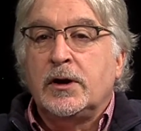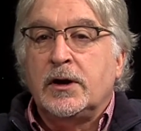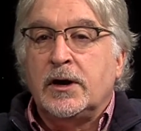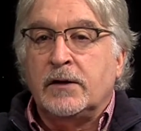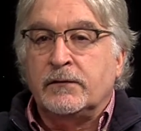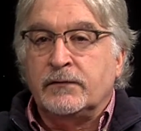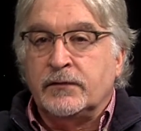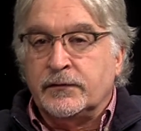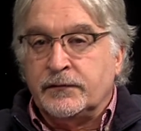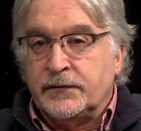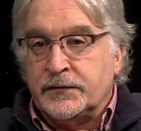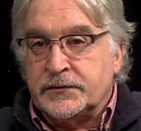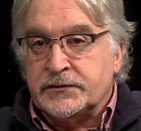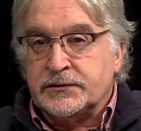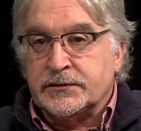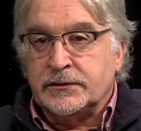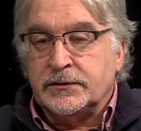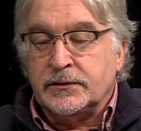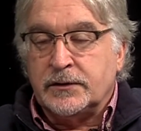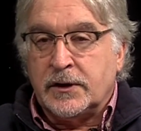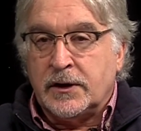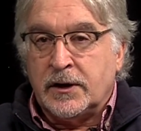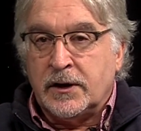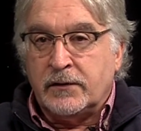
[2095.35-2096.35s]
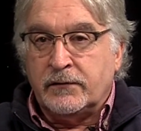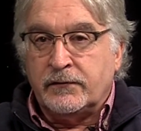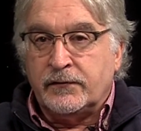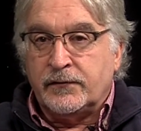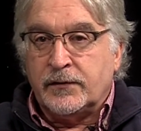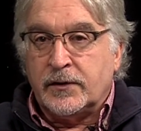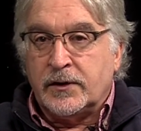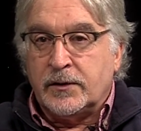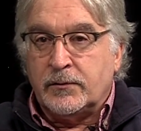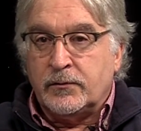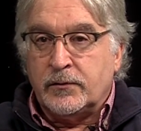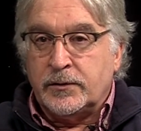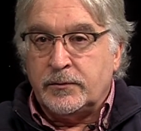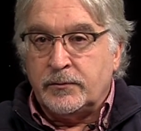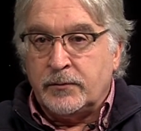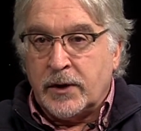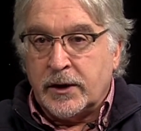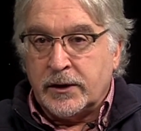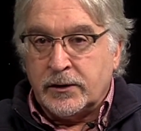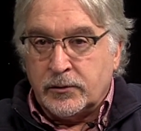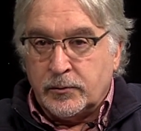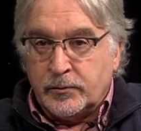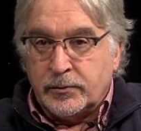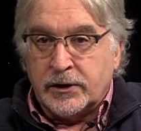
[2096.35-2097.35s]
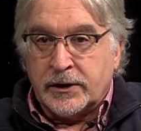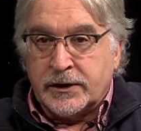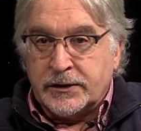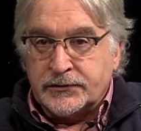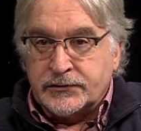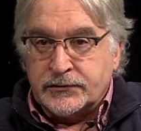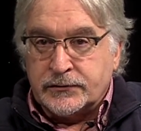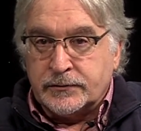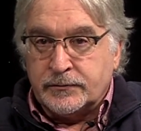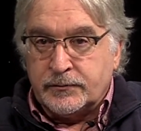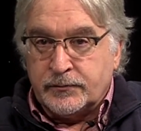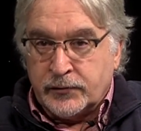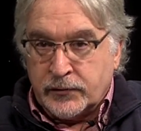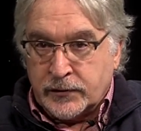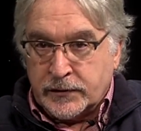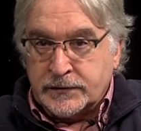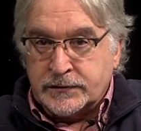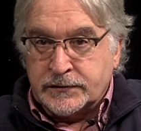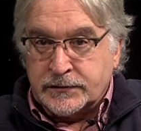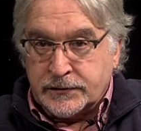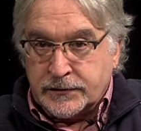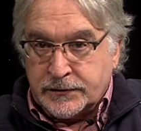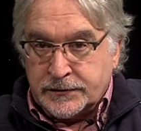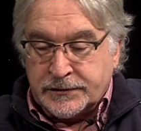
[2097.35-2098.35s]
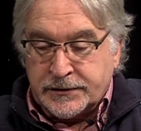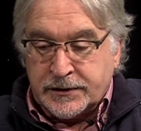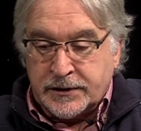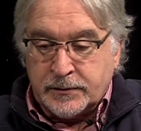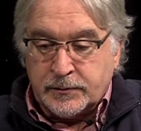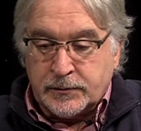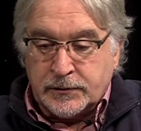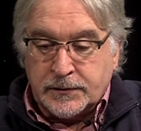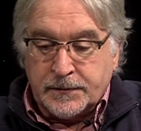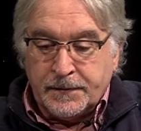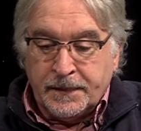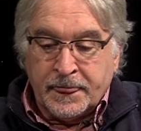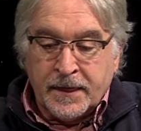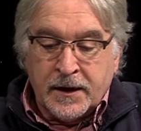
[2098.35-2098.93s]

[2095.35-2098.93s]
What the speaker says: of the vision of what Michael Blanchard brings to the table.